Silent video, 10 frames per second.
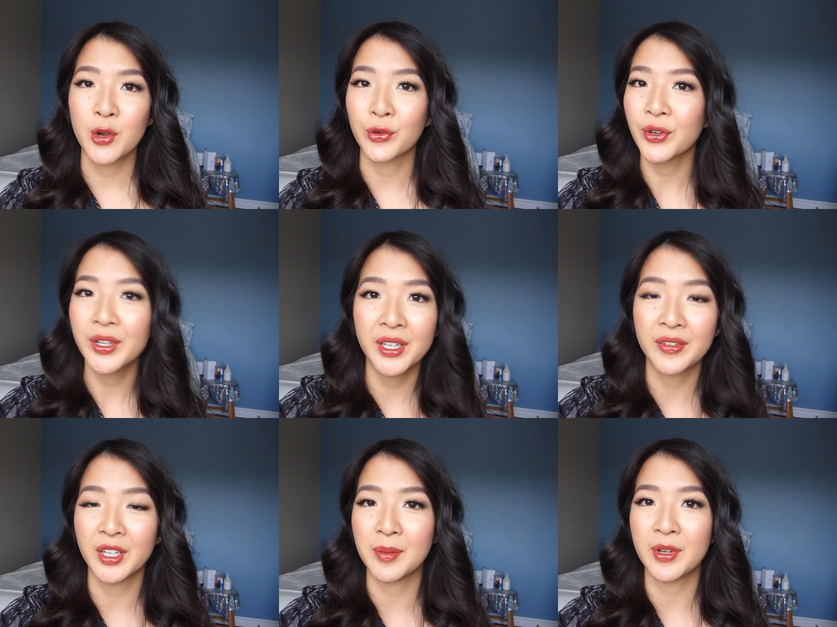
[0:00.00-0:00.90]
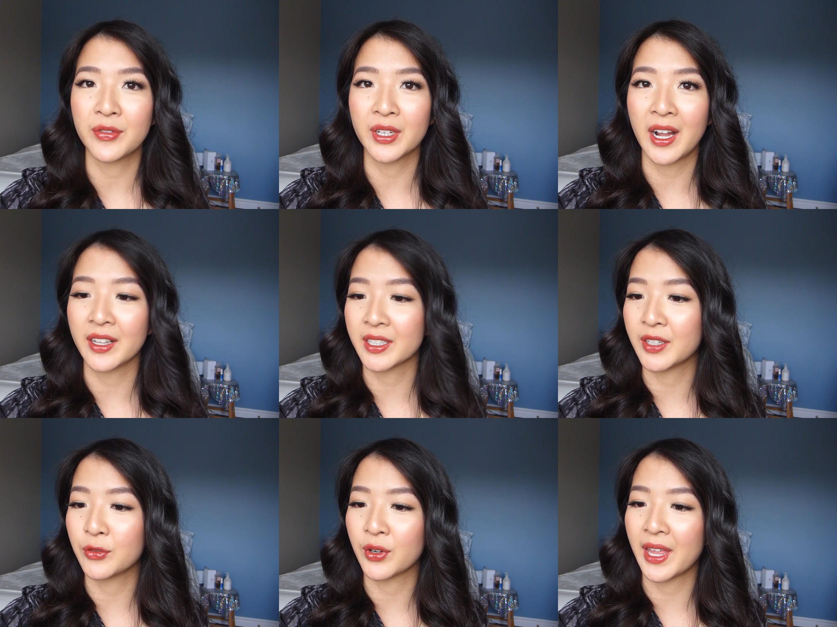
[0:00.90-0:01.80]
Really, really beautiful
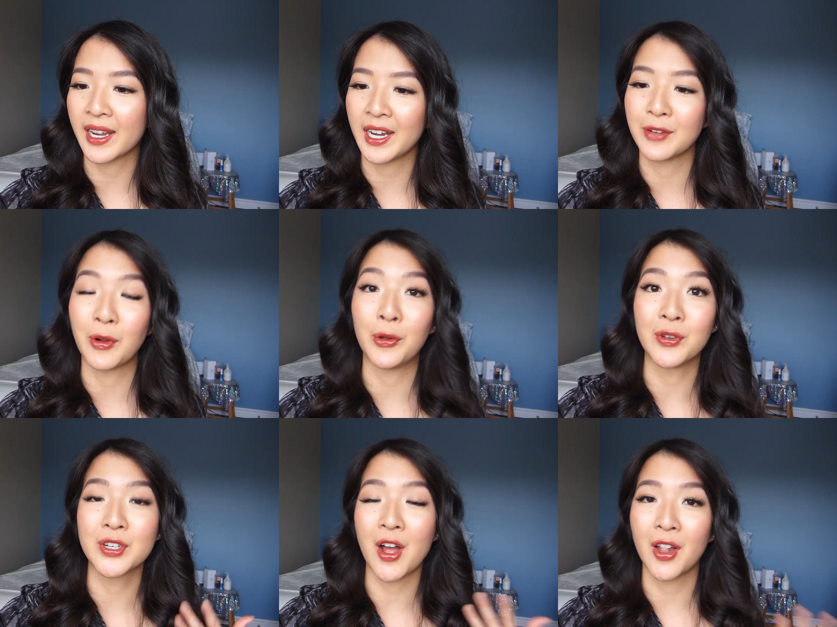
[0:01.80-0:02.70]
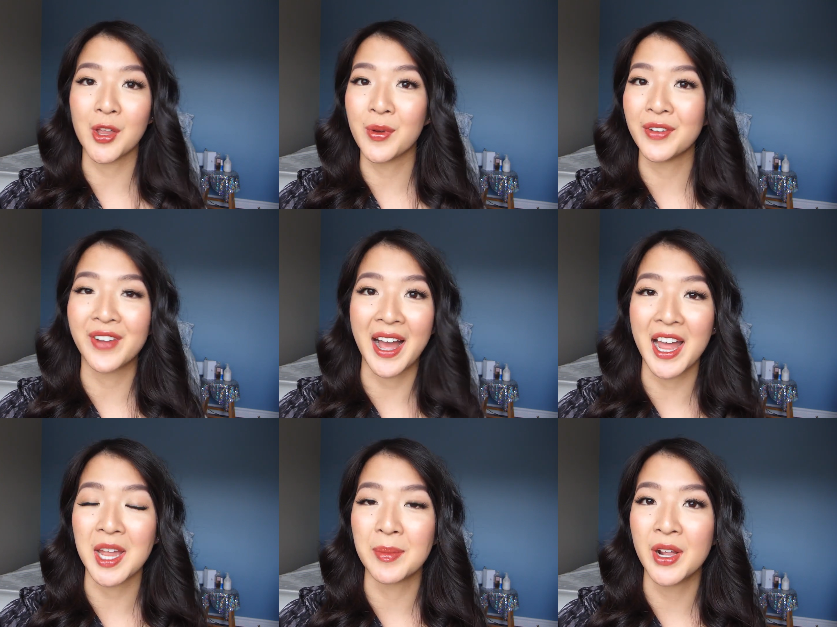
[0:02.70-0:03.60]
color for that kind of old Hollywood
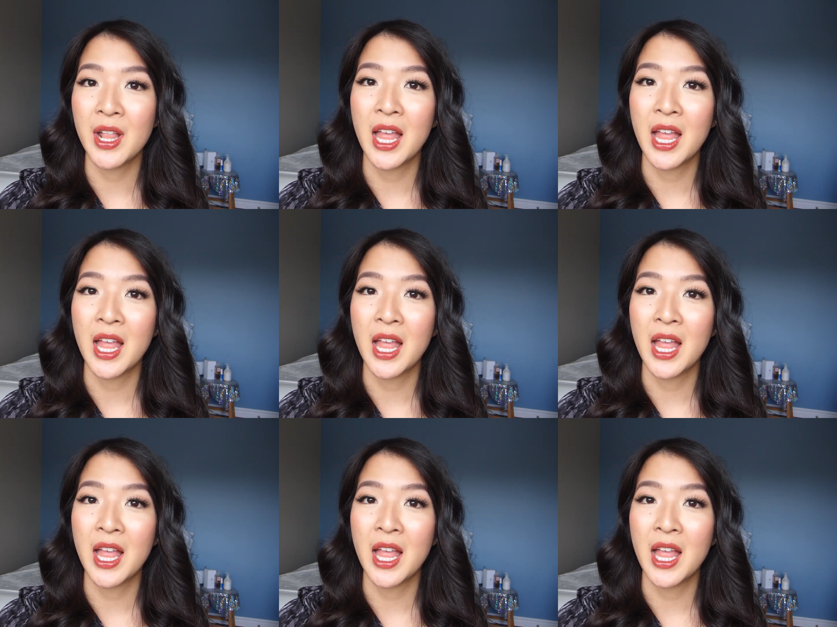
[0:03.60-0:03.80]
vibe,